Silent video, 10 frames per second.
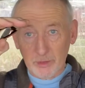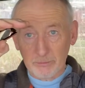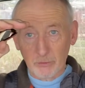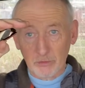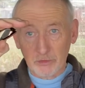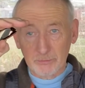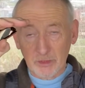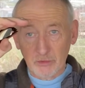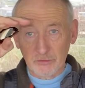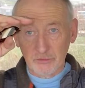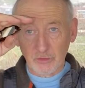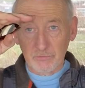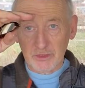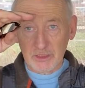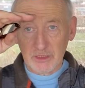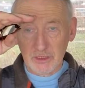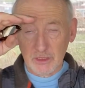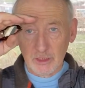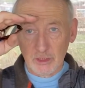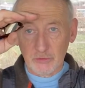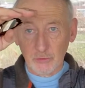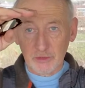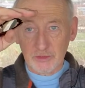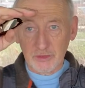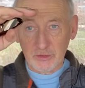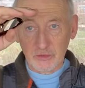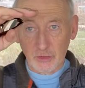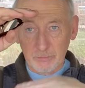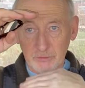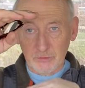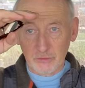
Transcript: weak points, because there's obviously a joint at the top and there's a